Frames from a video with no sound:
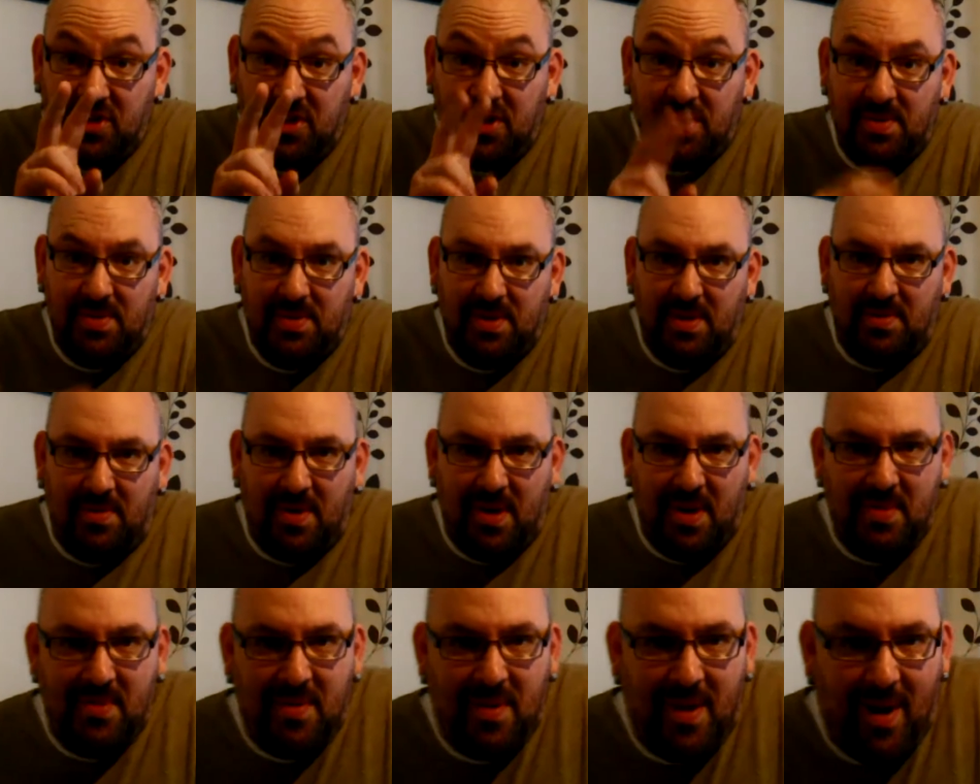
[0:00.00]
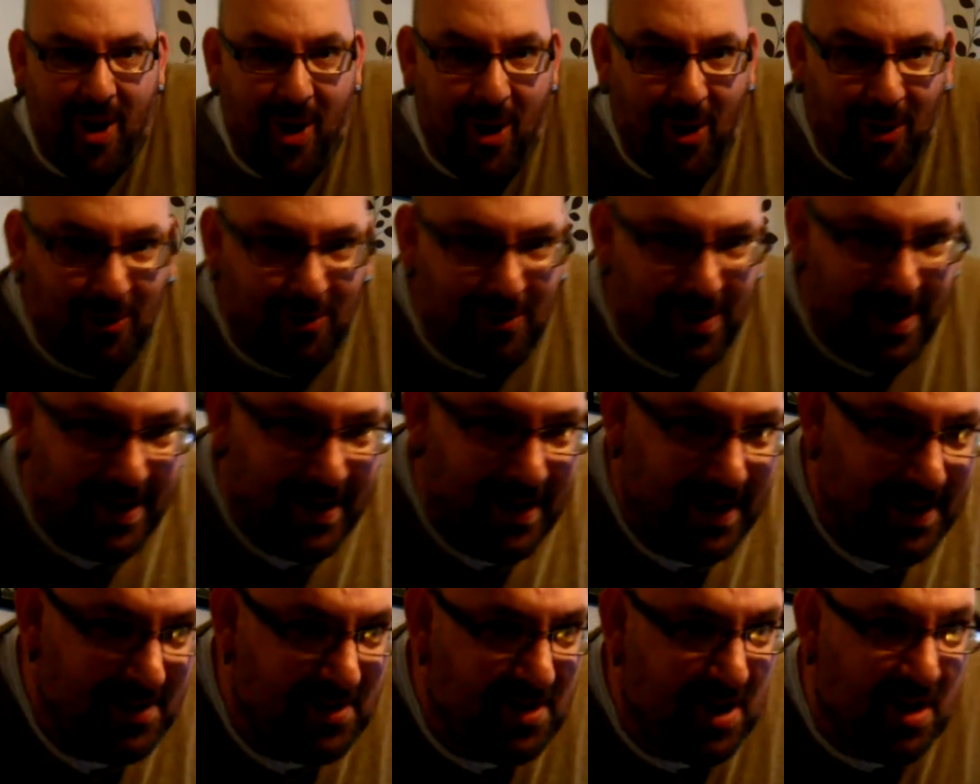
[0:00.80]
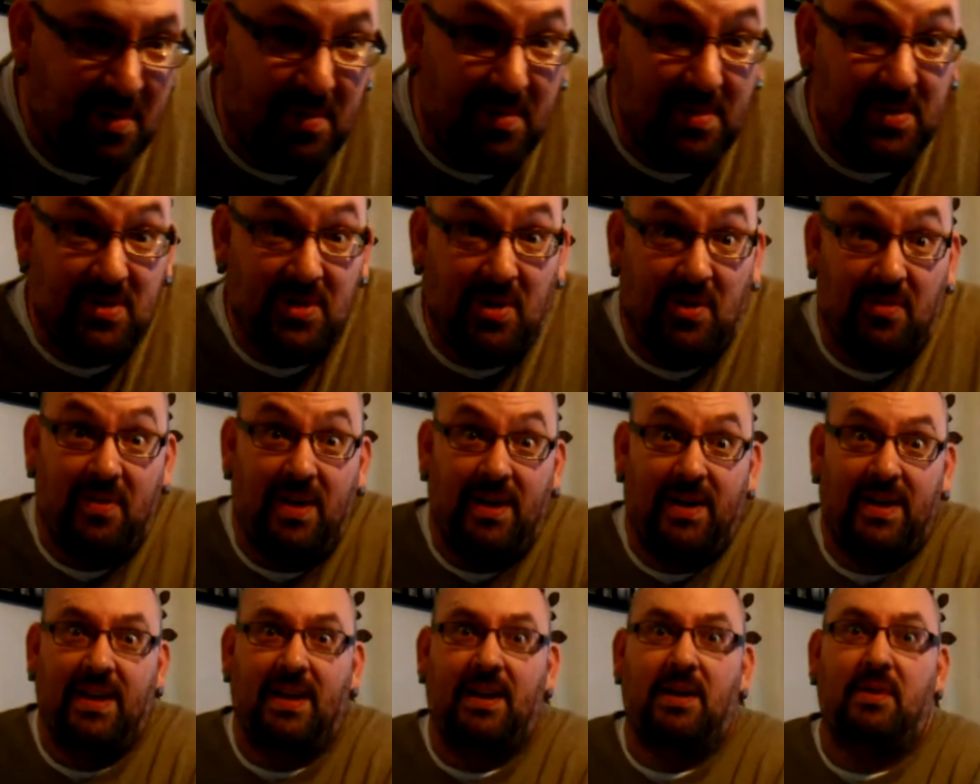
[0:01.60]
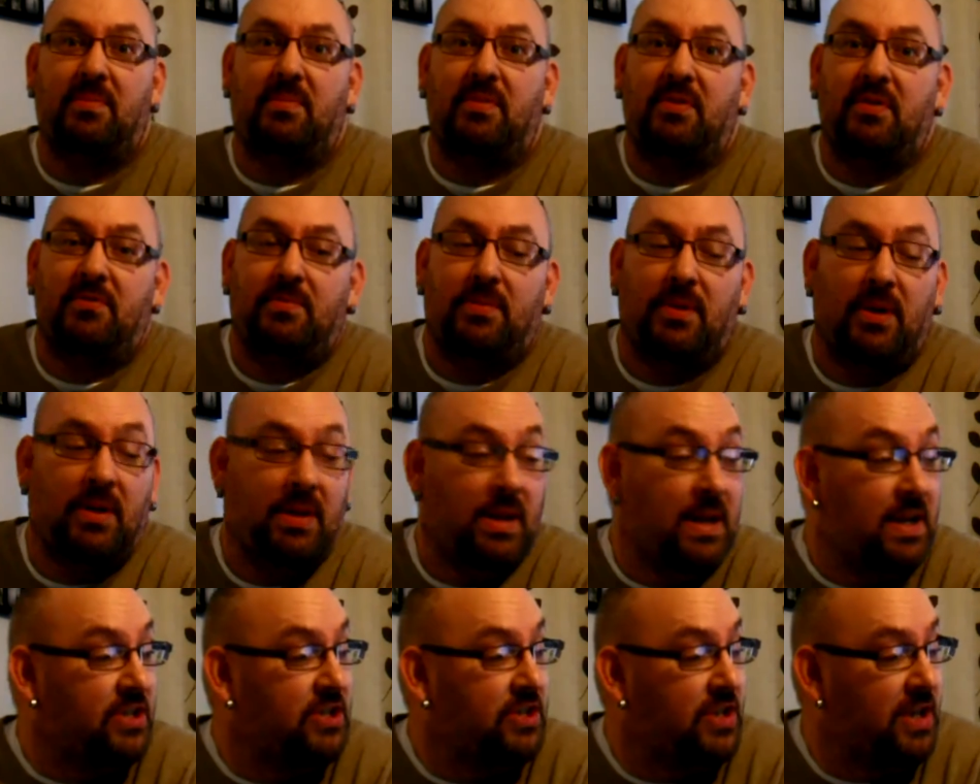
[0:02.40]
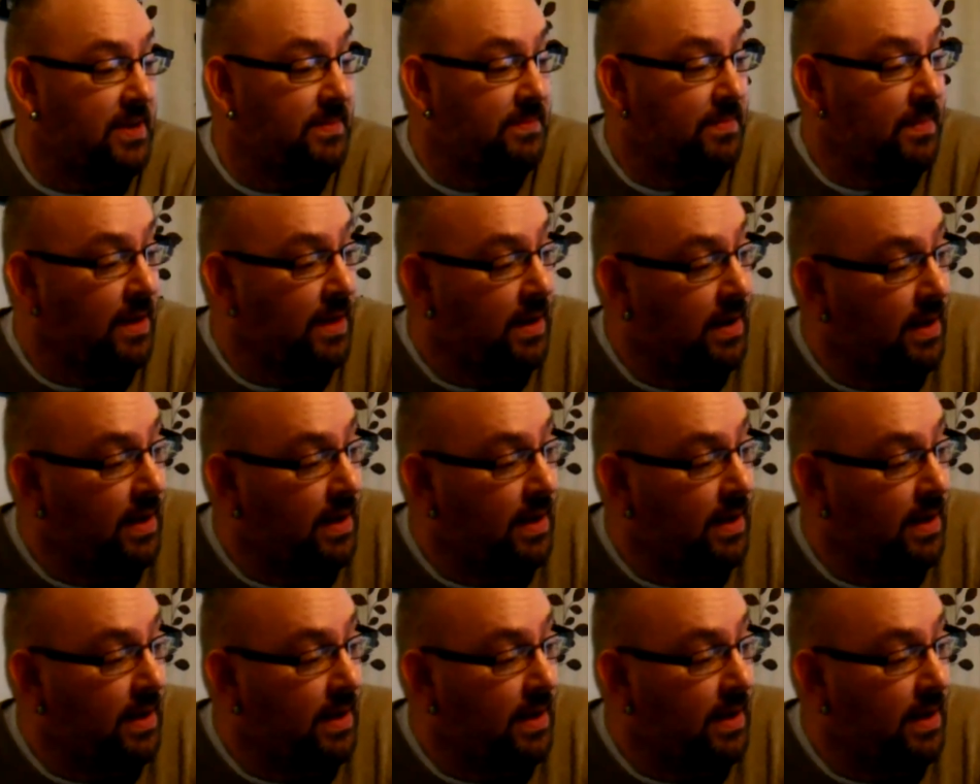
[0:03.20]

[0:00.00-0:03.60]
2 in a row already, so it's already an improvement on last year.